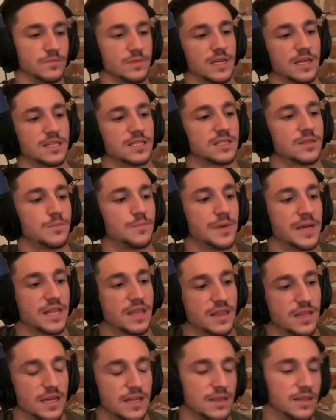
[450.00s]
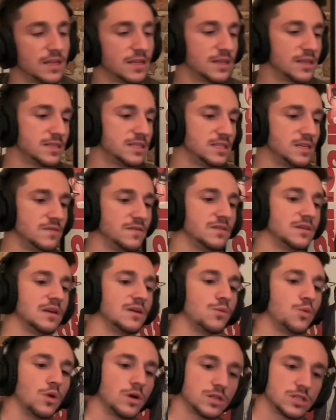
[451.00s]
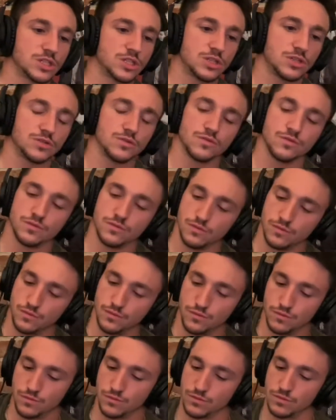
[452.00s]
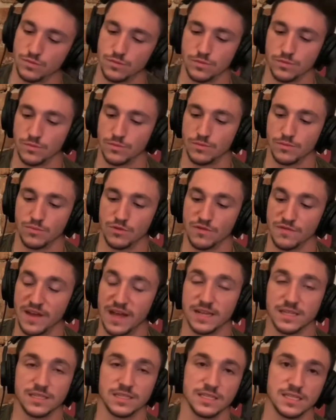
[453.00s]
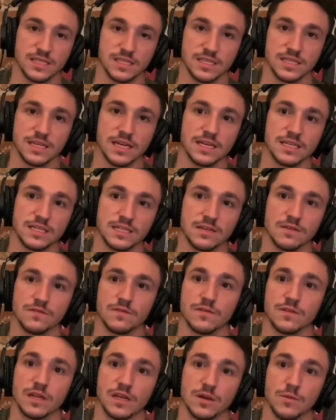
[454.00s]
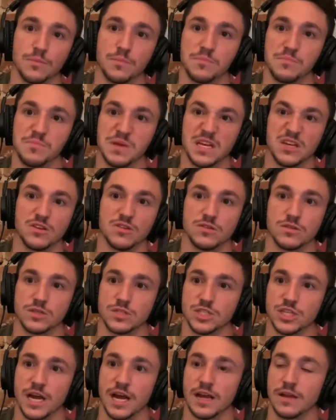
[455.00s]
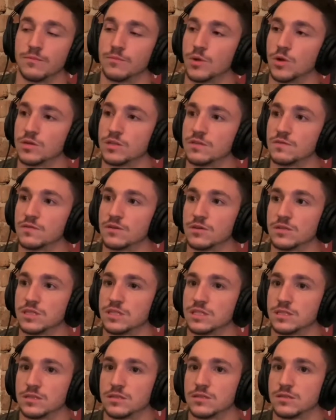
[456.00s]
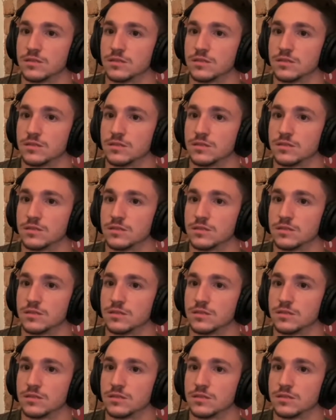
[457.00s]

That's the big thing that the TVA wants to prevent is this idea of like a big giant multiverse.